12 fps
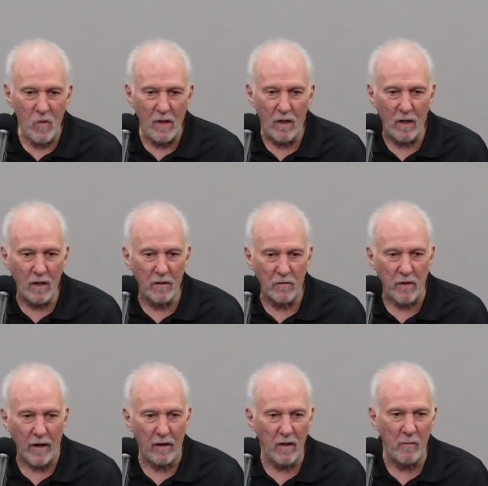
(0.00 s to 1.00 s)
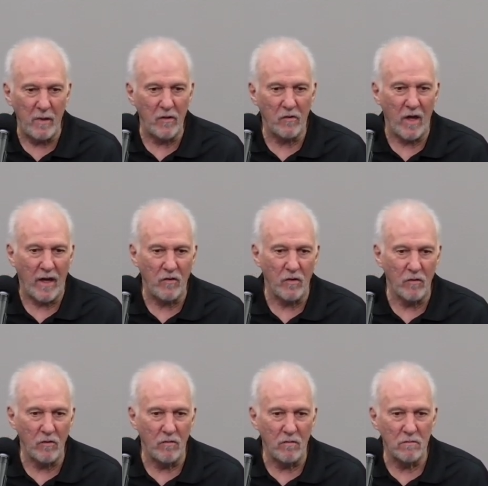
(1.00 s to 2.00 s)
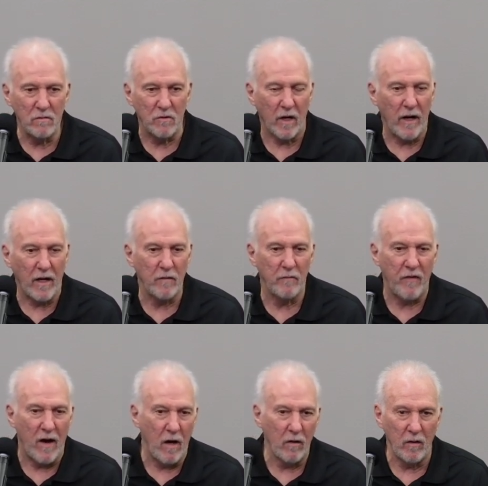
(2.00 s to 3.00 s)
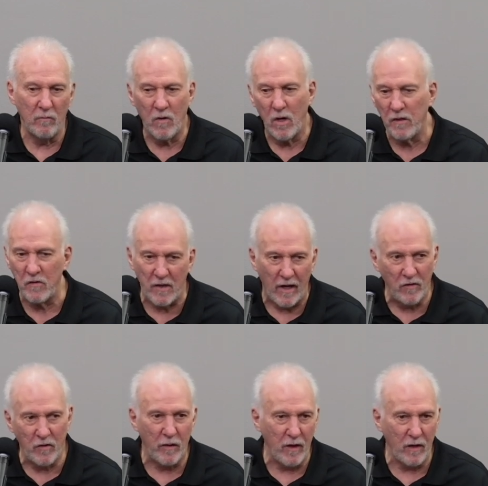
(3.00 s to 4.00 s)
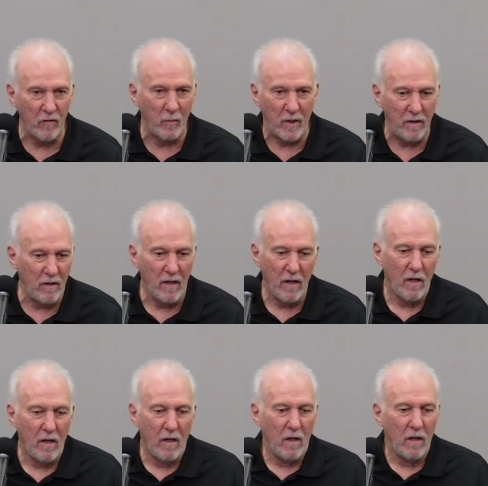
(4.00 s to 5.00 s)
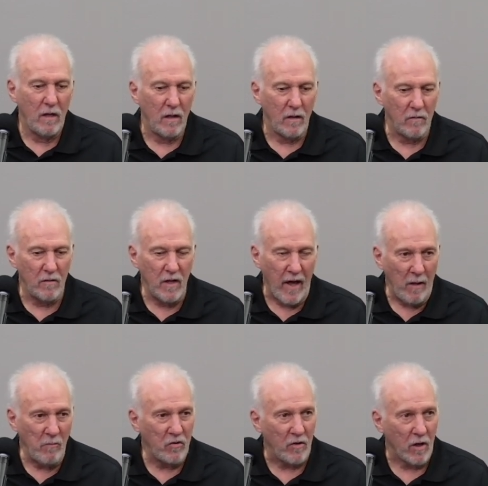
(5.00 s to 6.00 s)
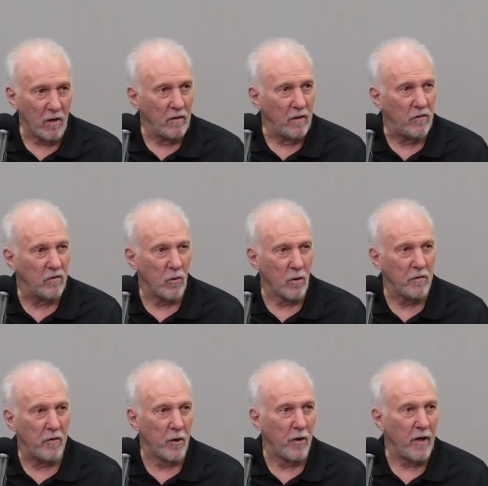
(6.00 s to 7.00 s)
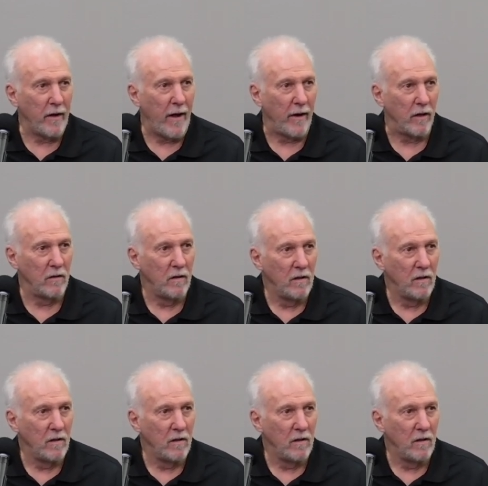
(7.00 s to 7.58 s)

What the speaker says: him, try to limit his catches, try not to foul him, all these kinds of things. But the game starts and he scores 30 a night.